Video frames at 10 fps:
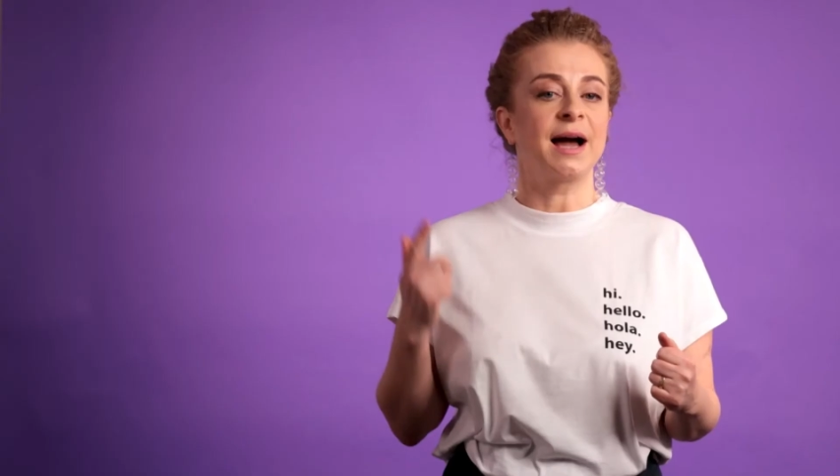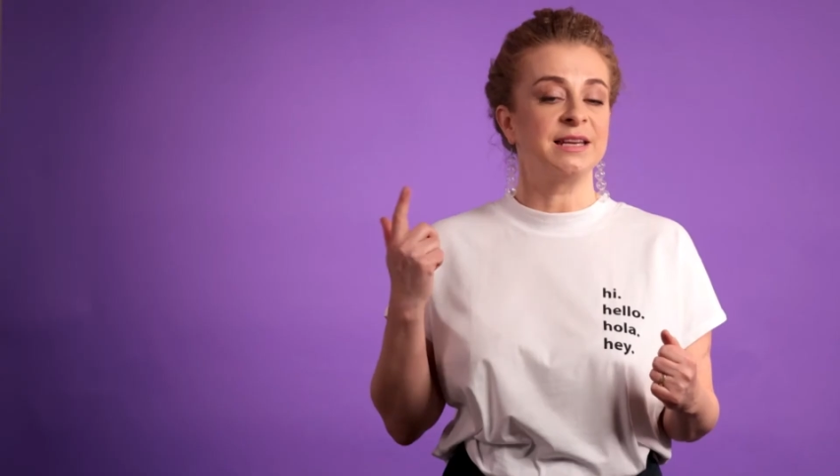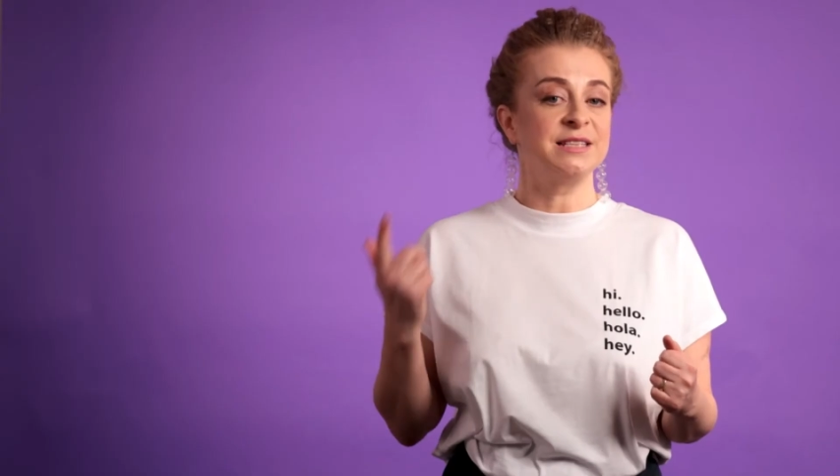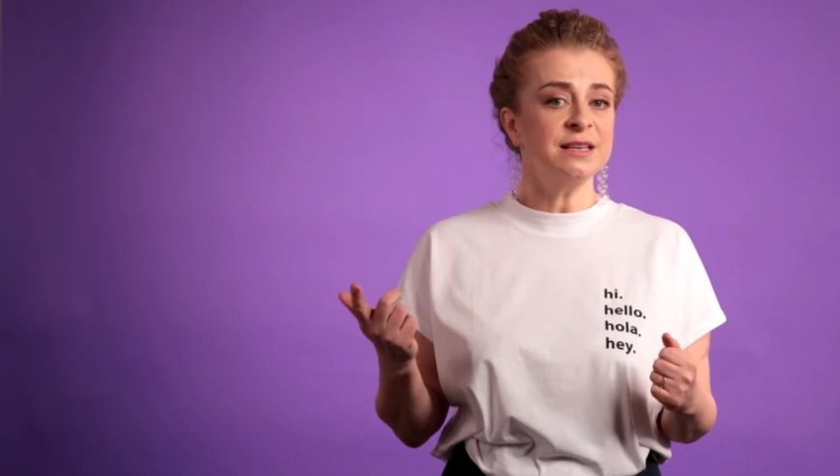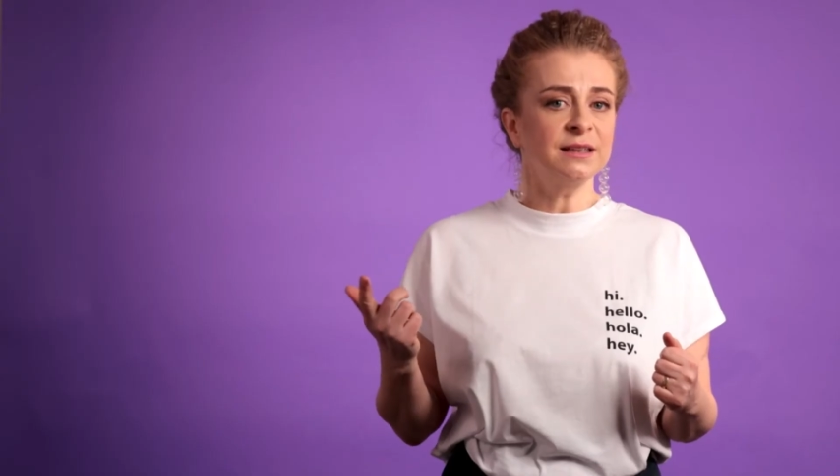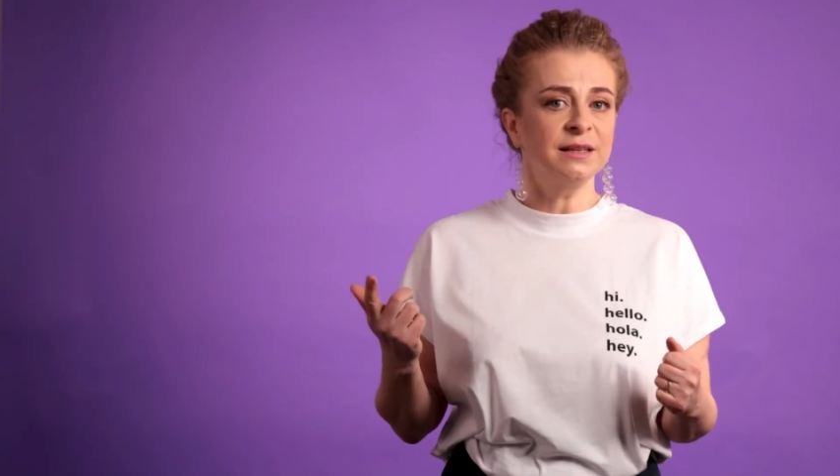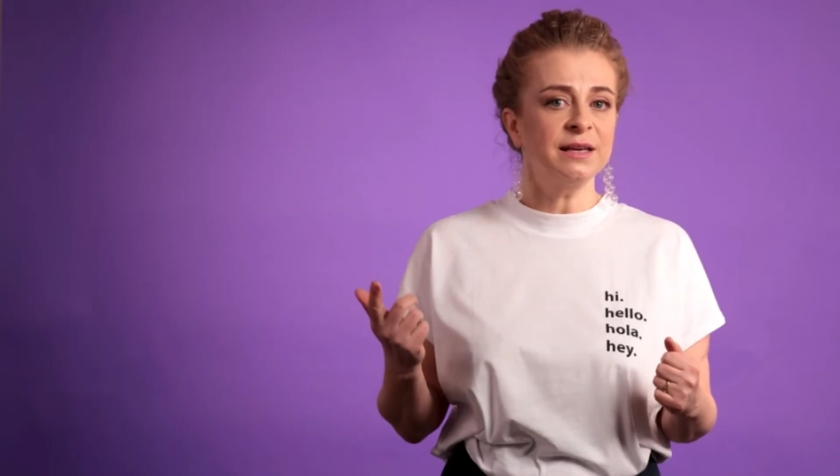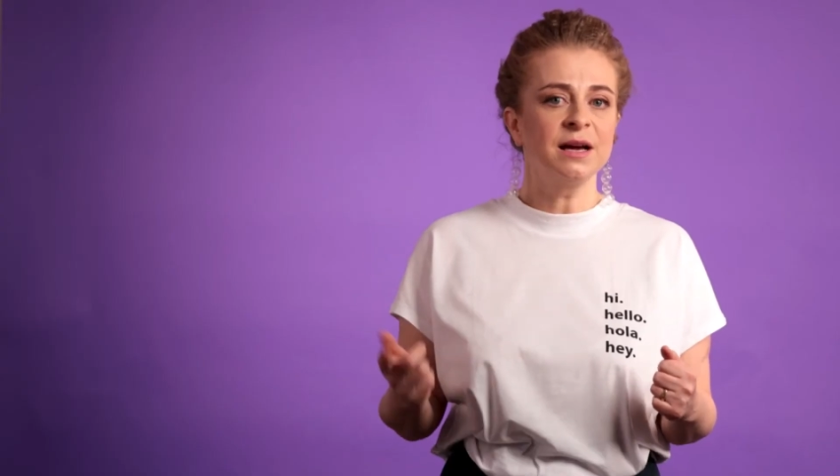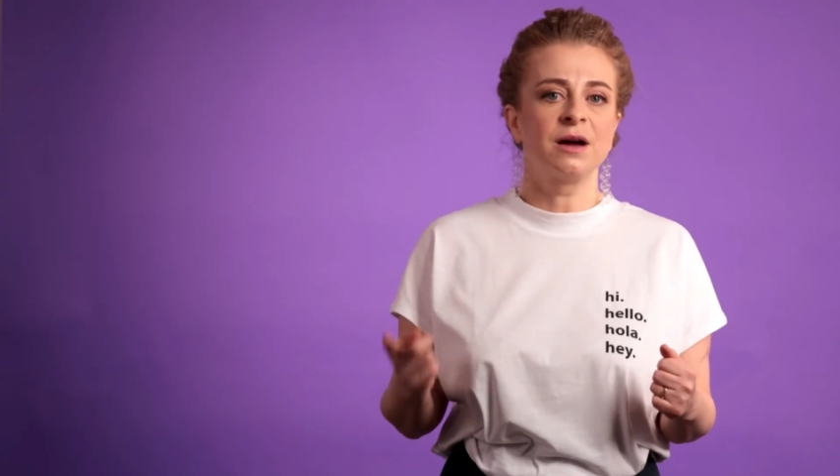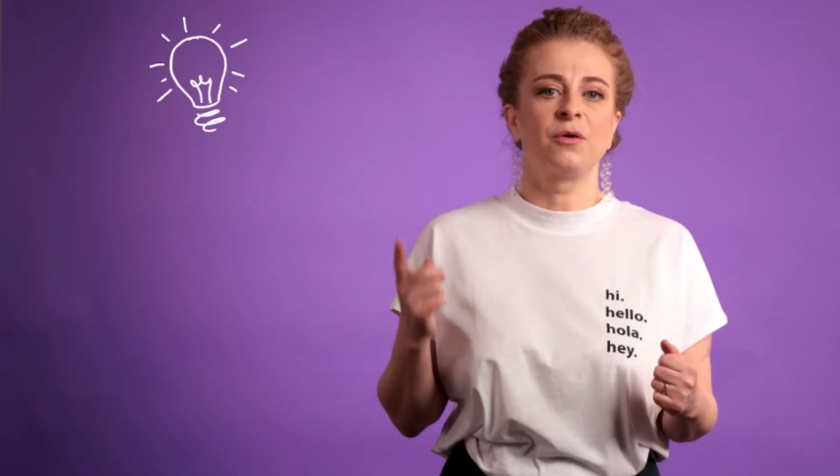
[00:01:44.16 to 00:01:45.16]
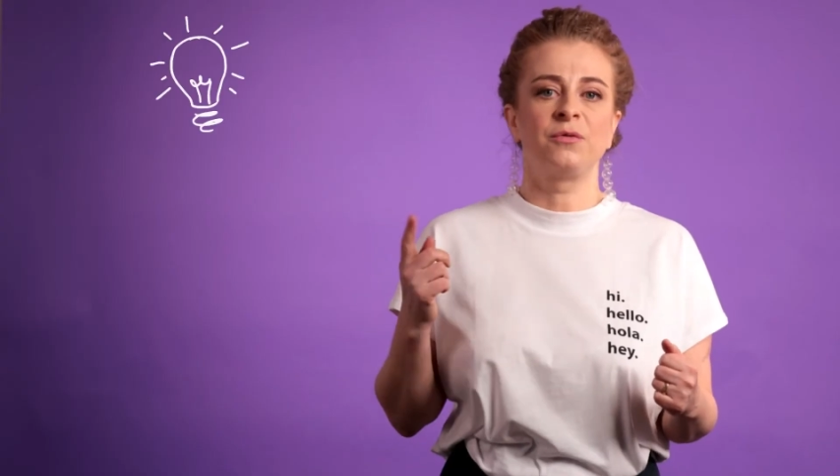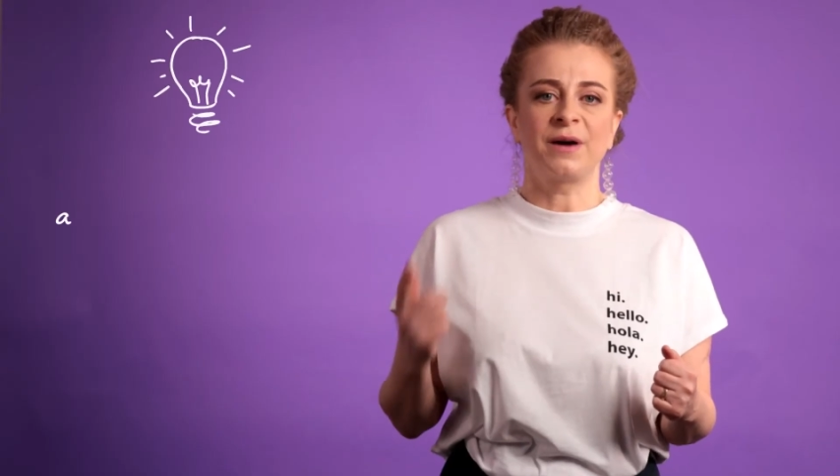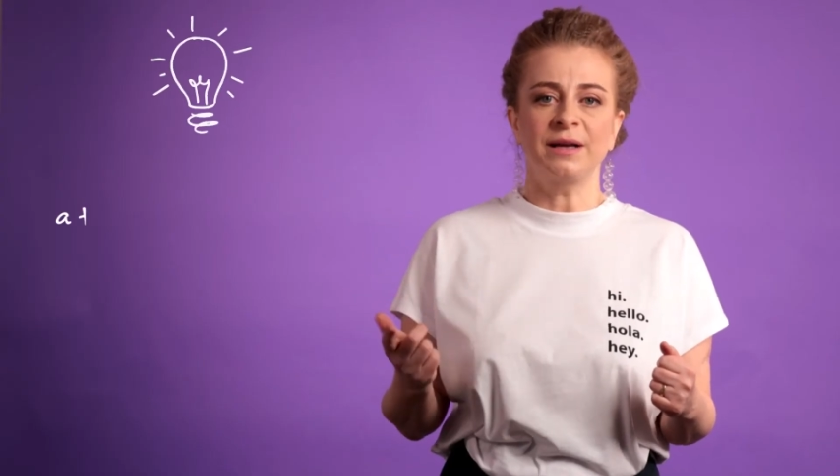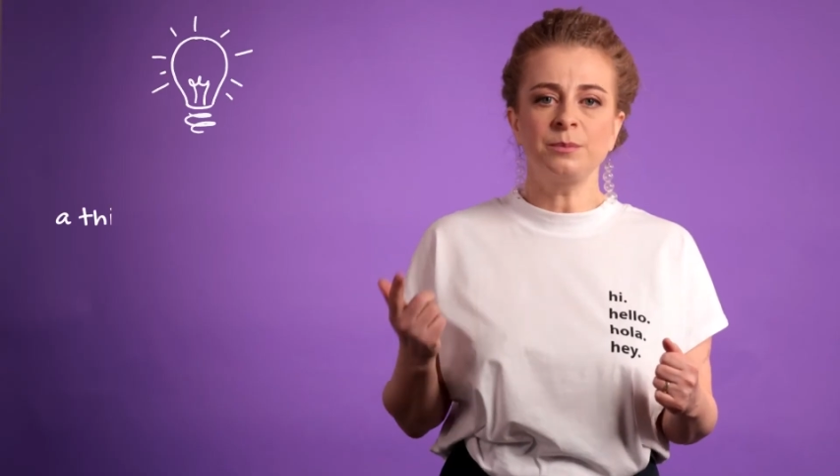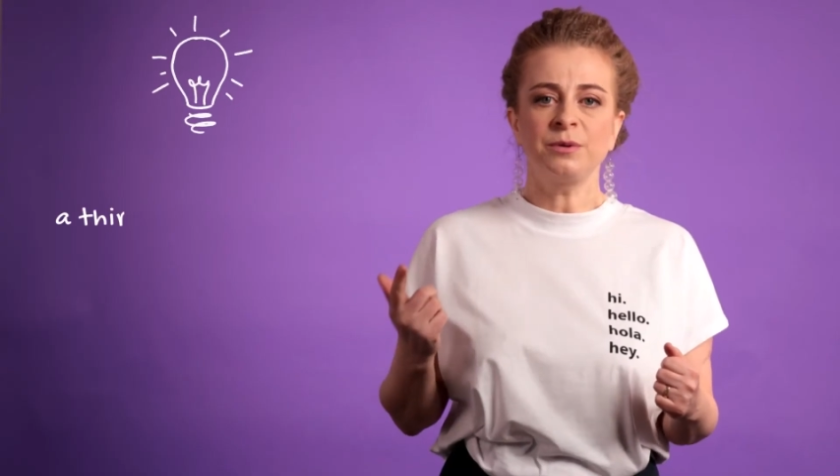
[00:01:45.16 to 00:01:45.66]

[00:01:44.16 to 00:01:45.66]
Ideally, find a